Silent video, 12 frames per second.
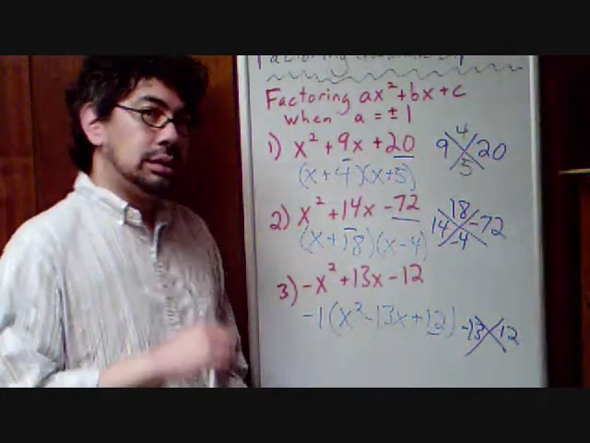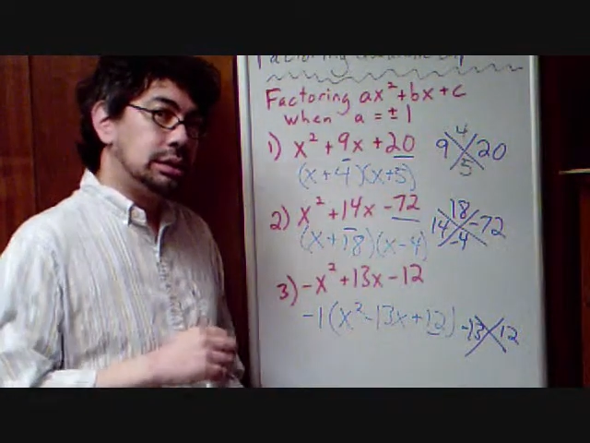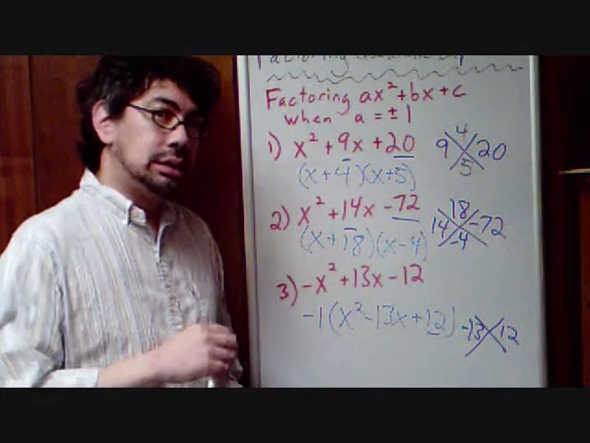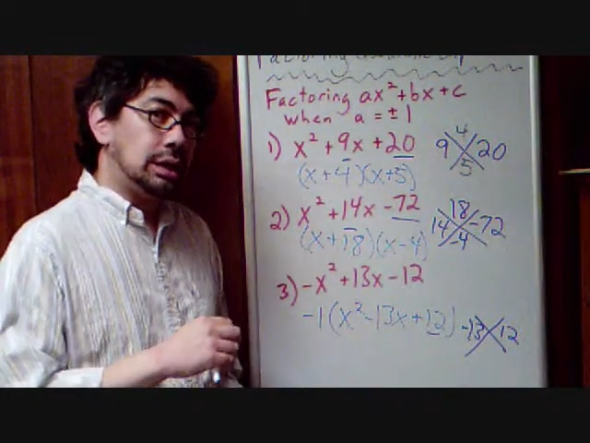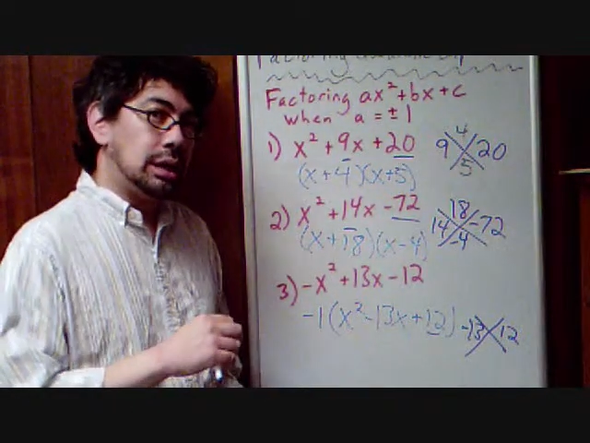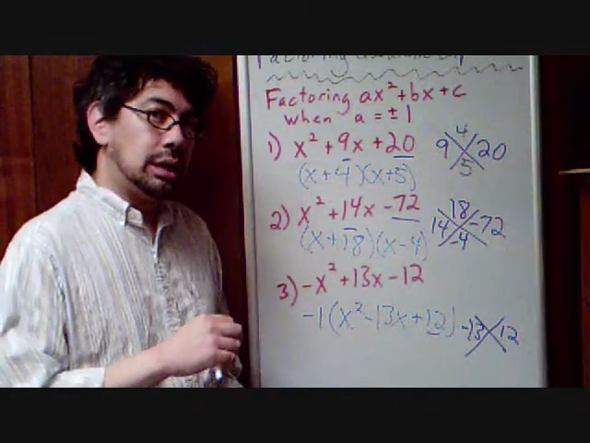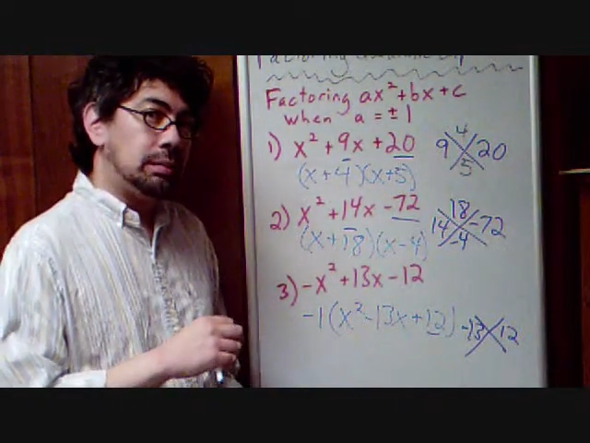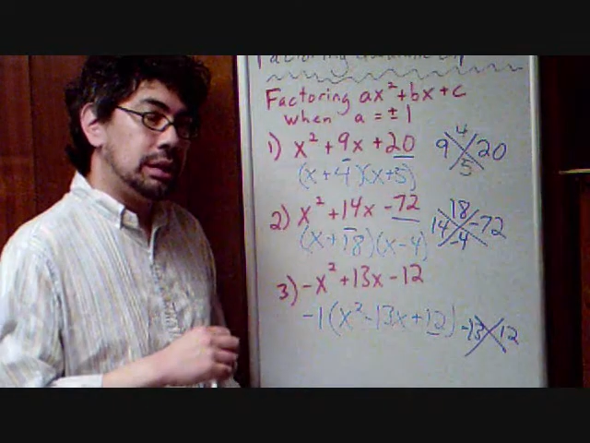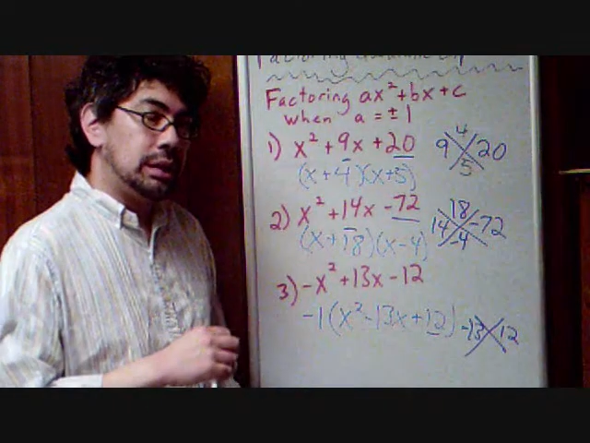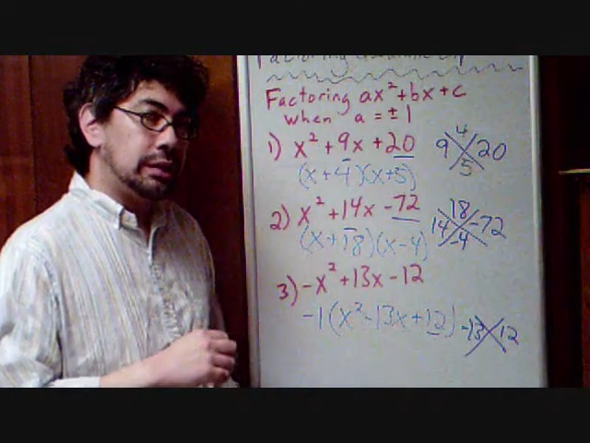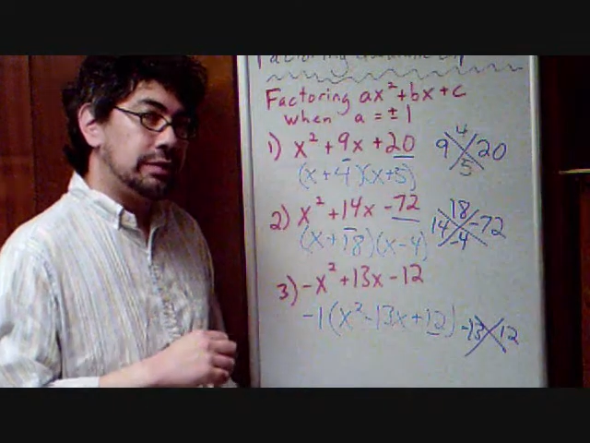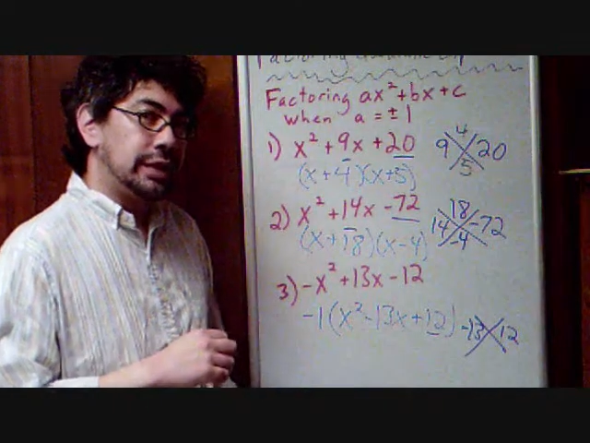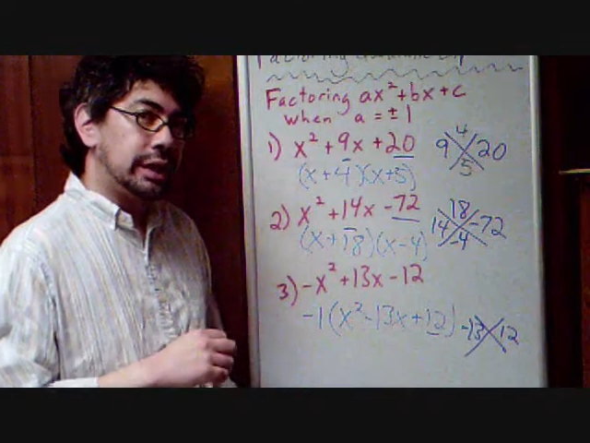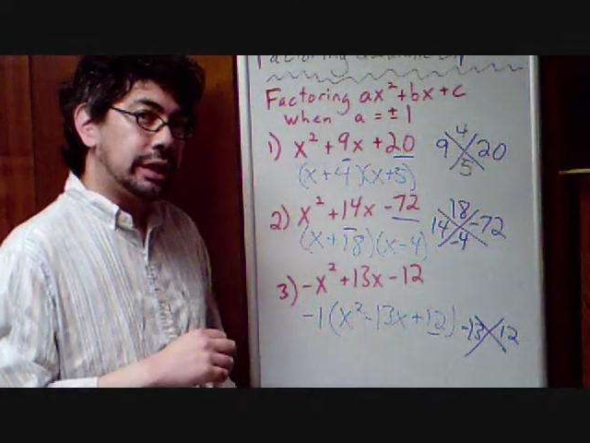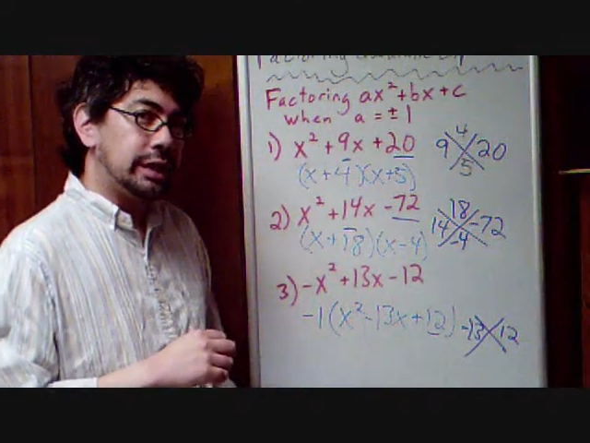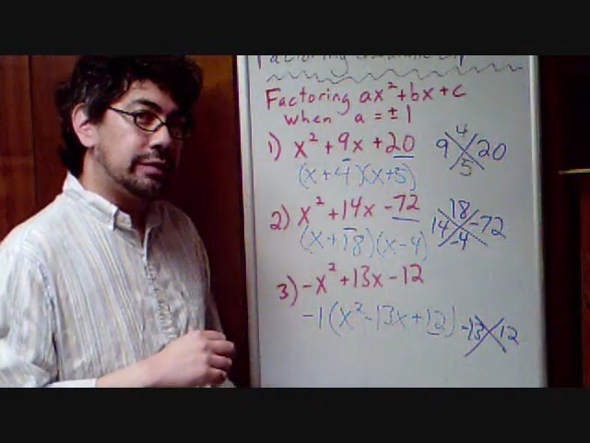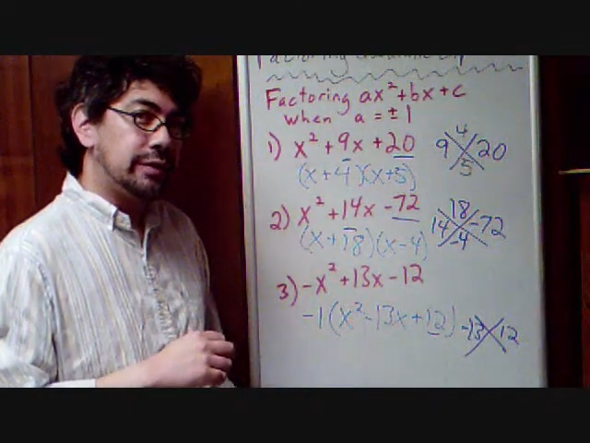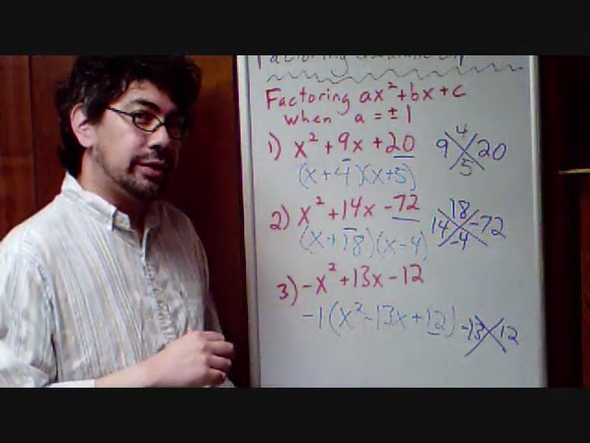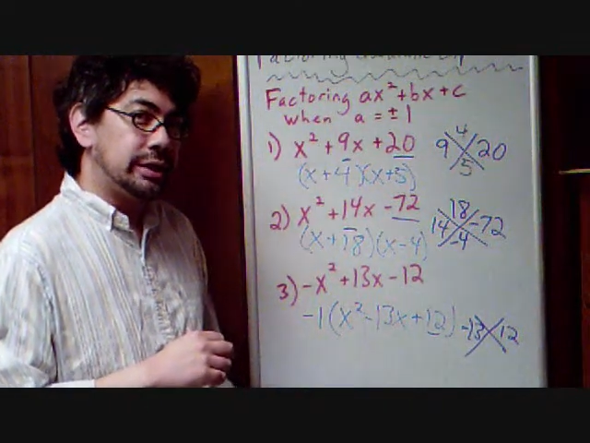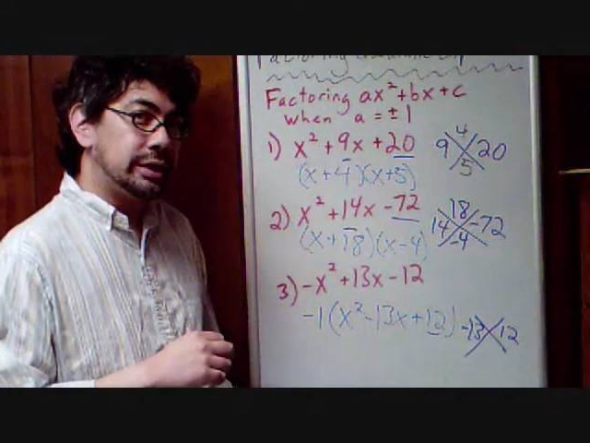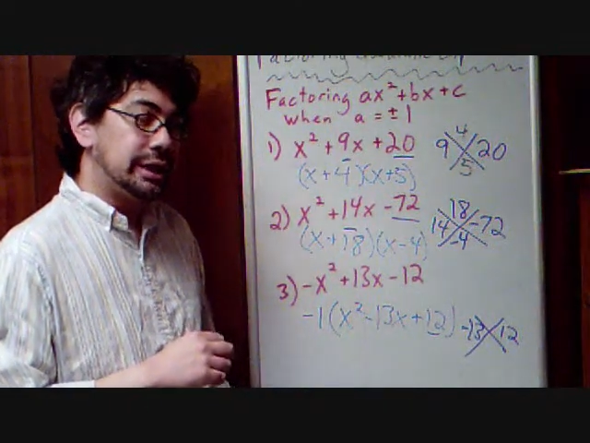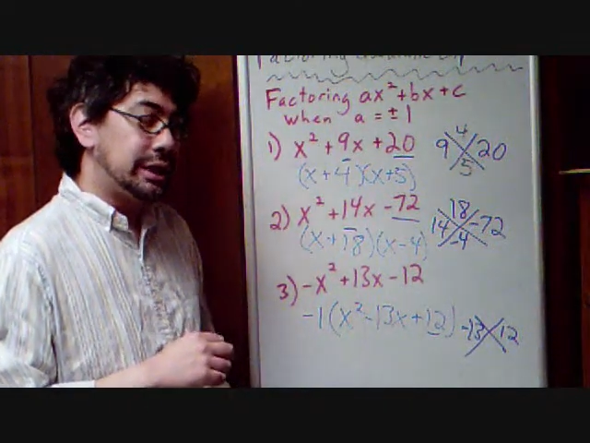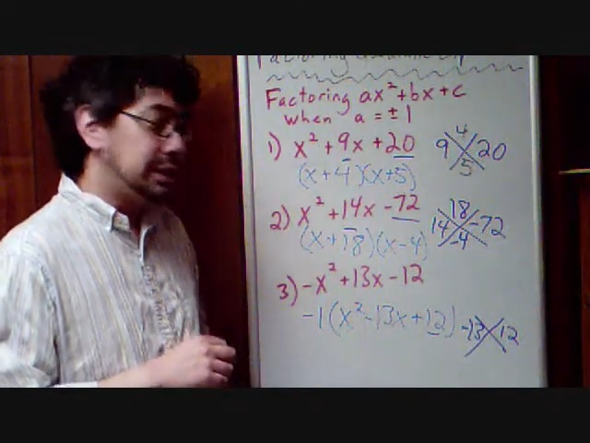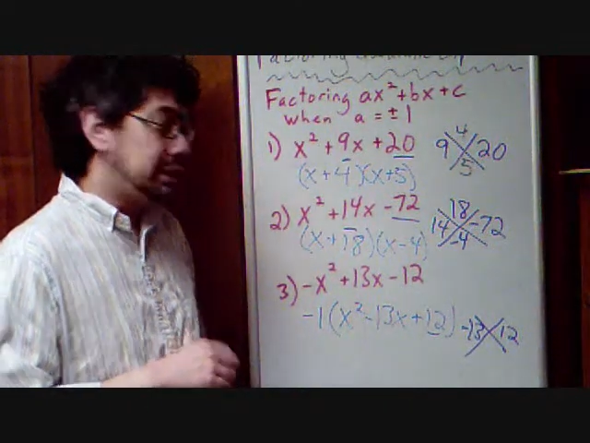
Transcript: sum of negative 13.